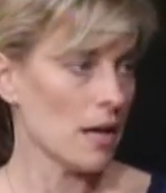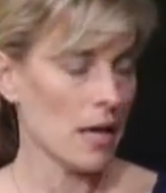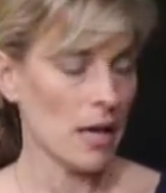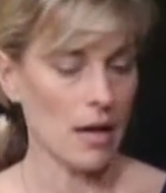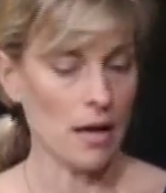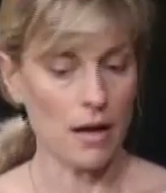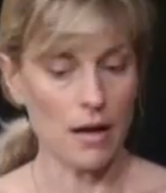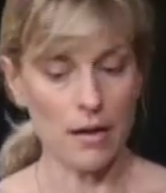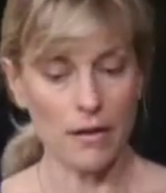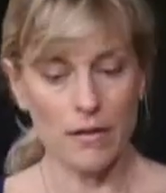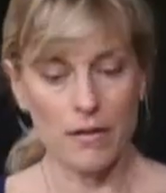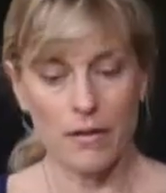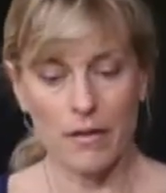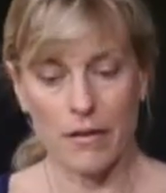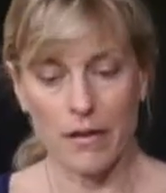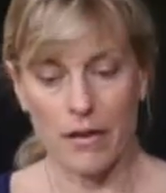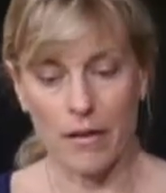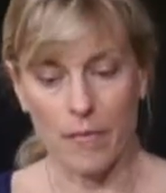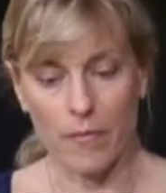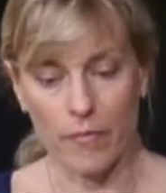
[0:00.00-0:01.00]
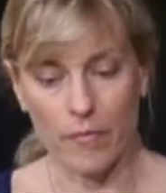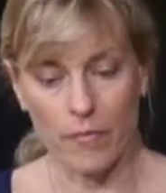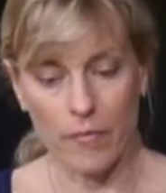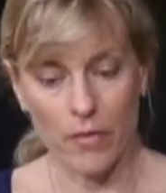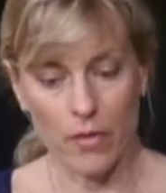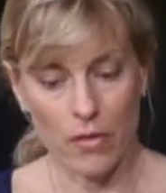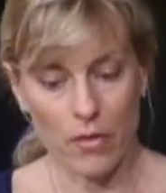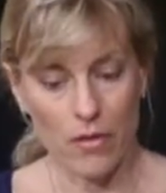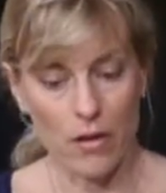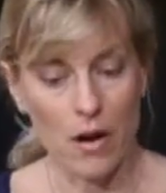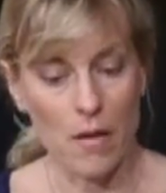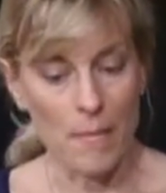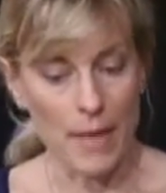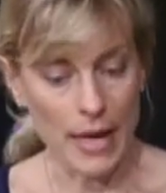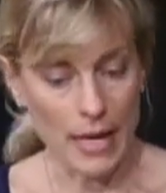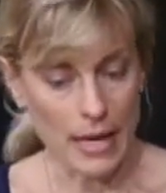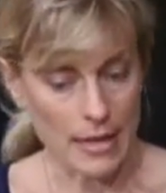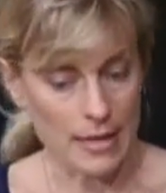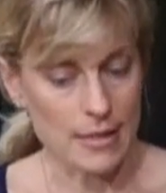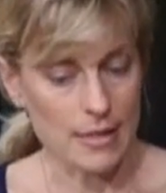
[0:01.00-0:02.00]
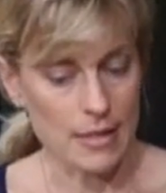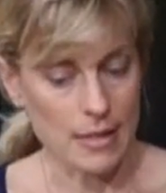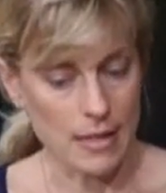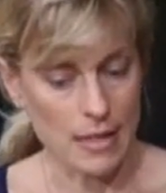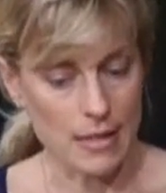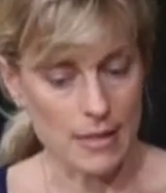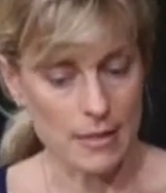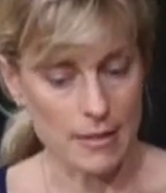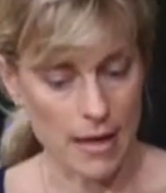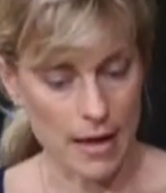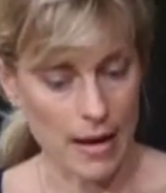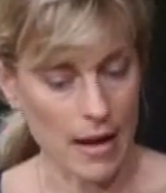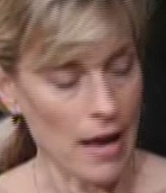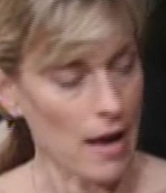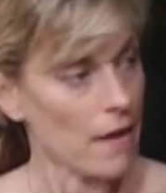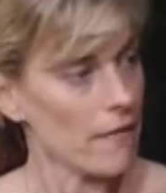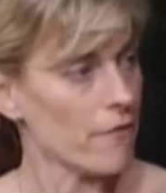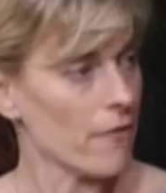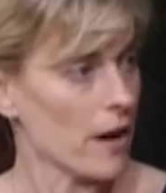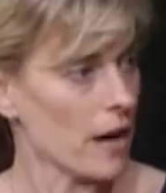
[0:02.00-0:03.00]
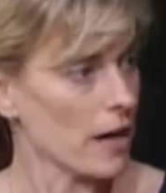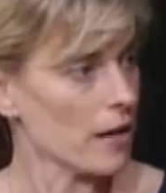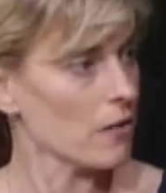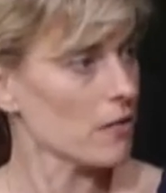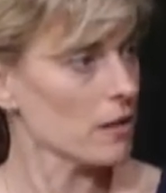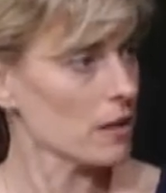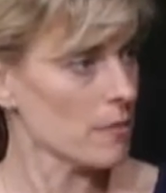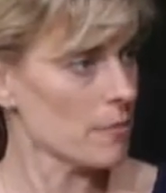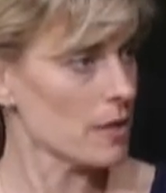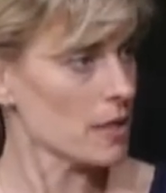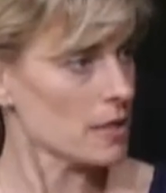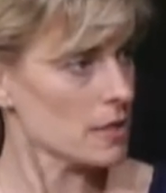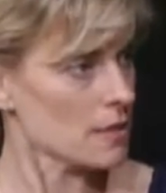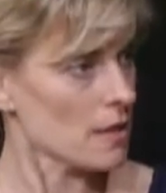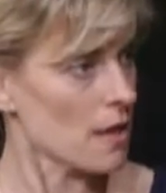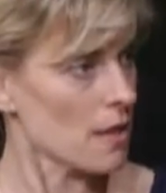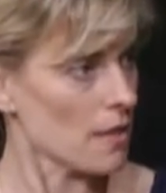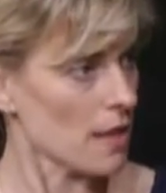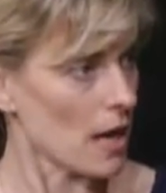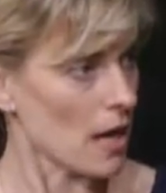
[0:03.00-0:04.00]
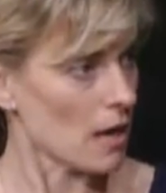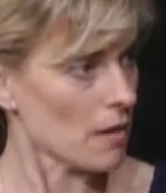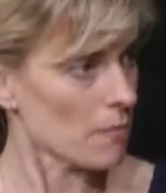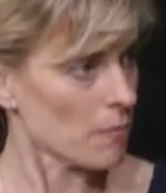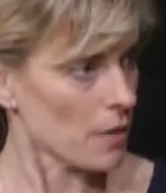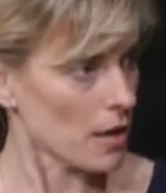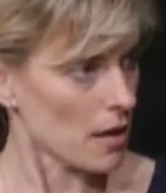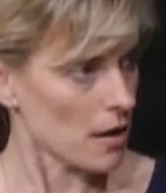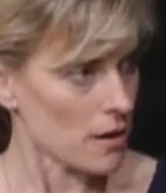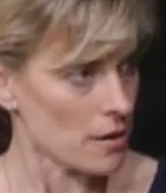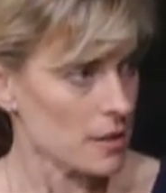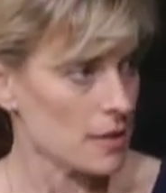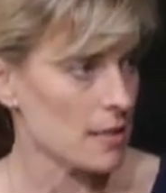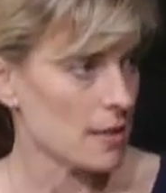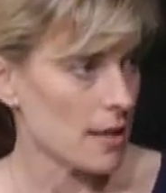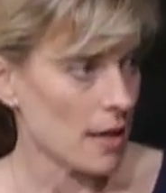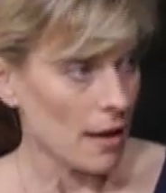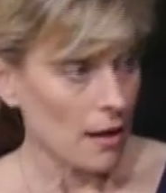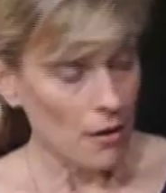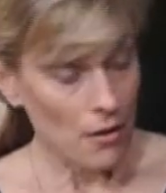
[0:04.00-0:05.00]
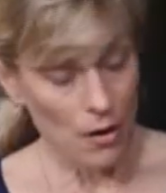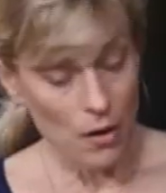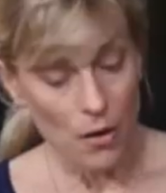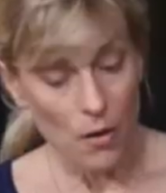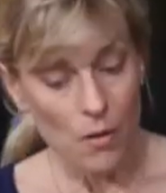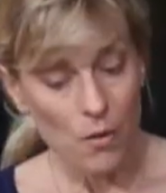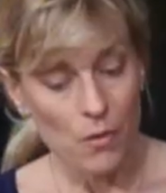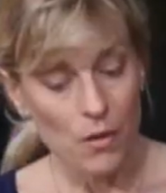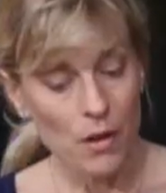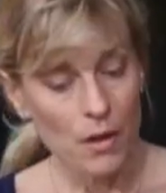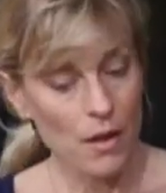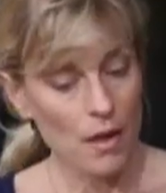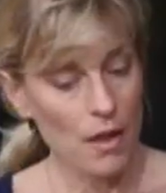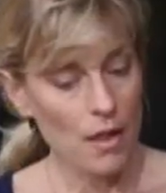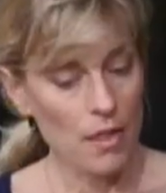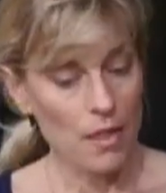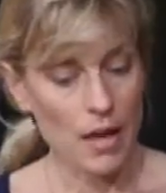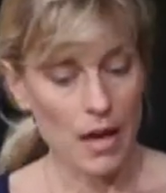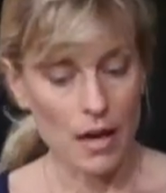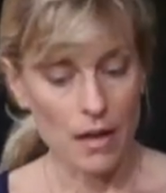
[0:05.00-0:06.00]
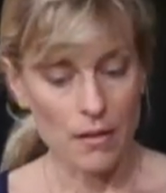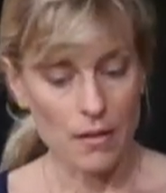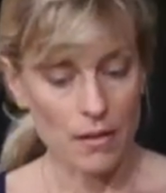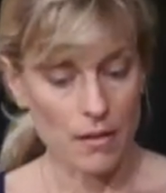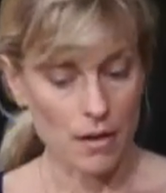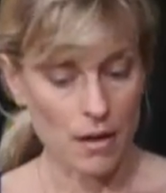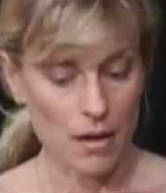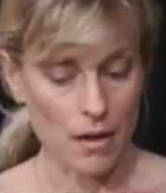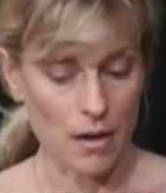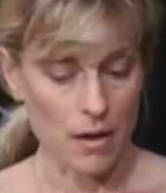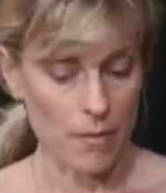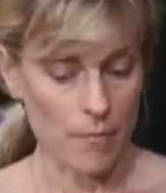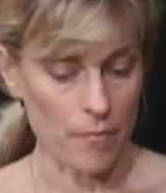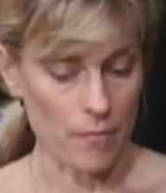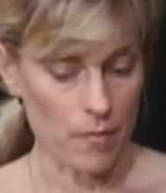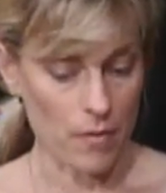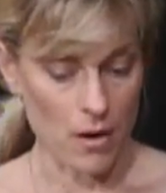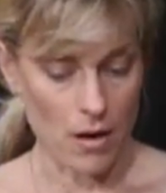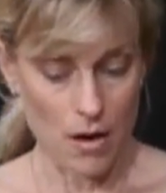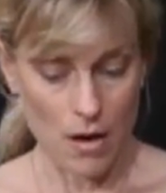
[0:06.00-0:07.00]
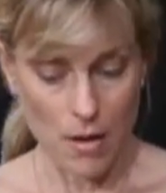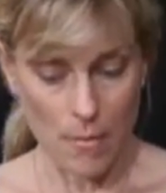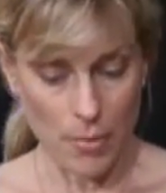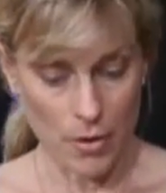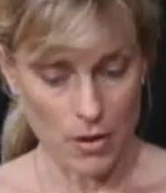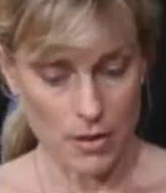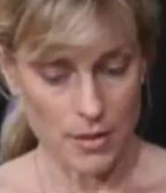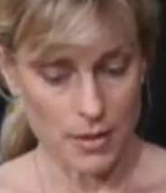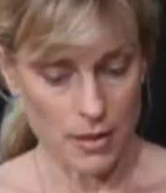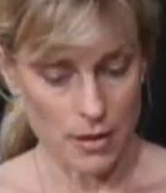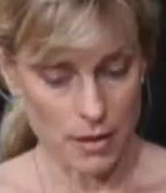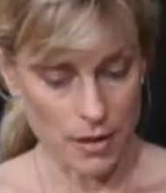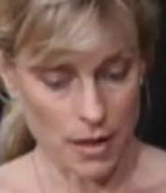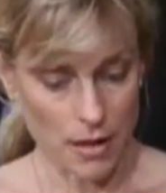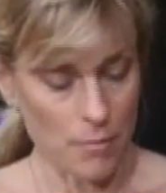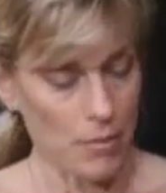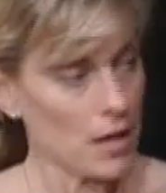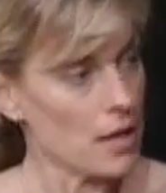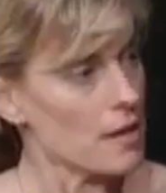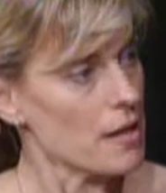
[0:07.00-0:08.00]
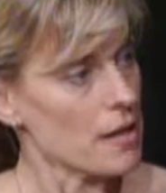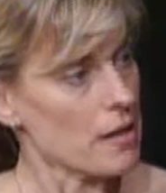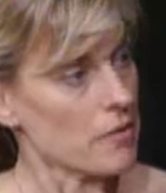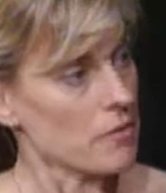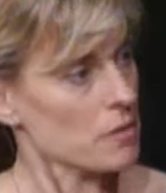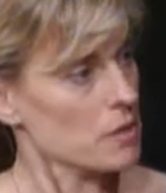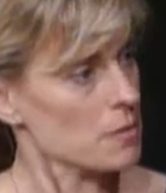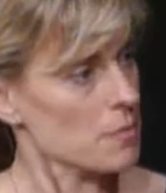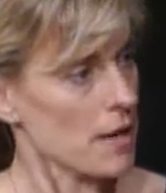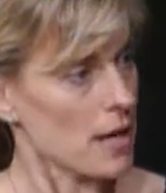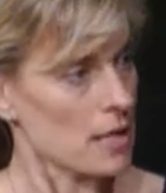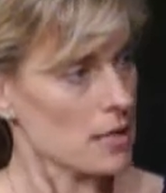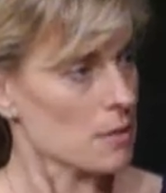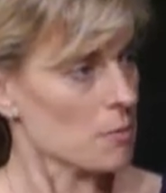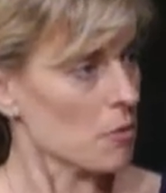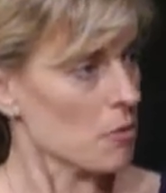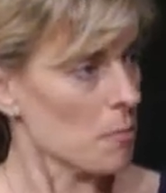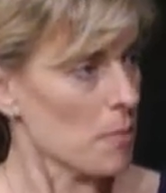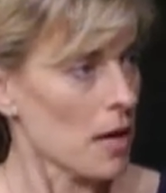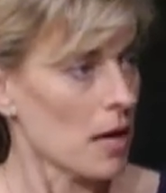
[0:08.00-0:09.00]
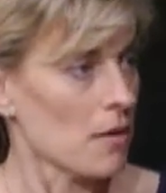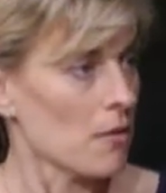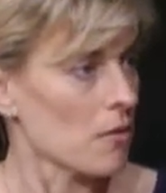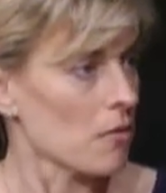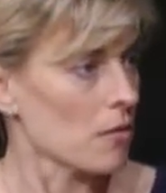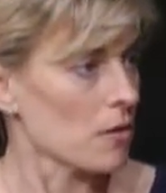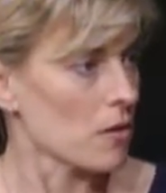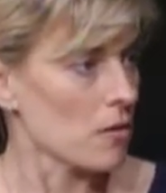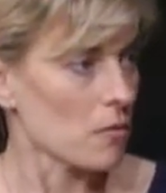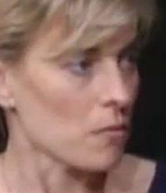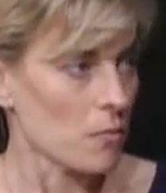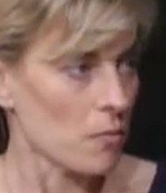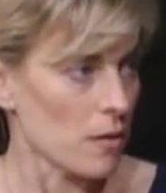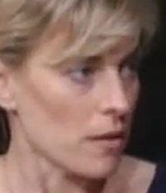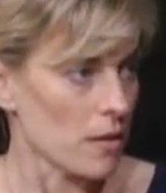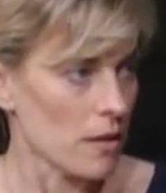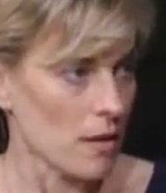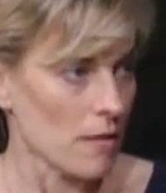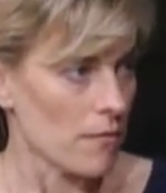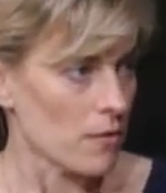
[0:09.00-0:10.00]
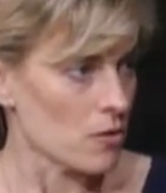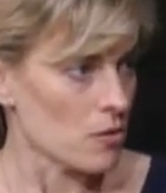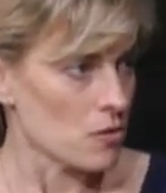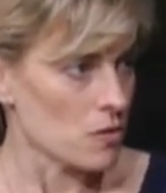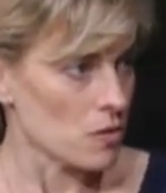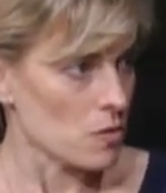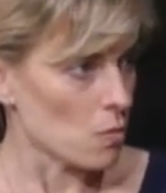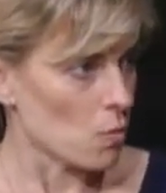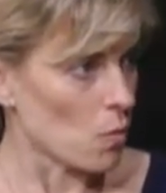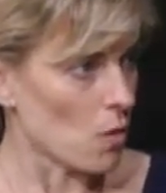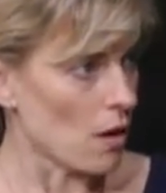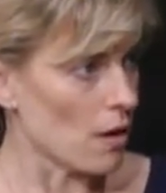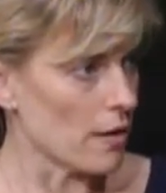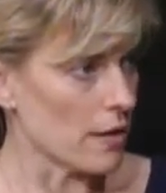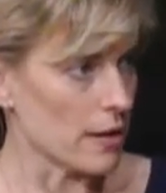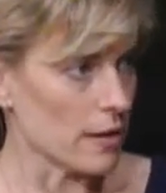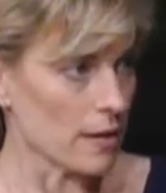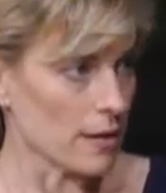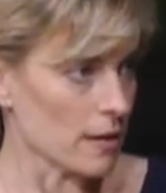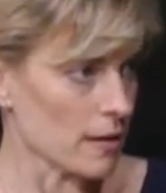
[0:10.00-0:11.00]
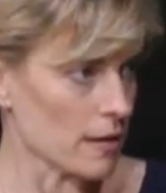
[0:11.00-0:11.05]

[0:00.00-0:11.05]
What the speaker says: And there are many cities that have higher limits than that because they know that a person can be an irresponsible pet owner with even just 1.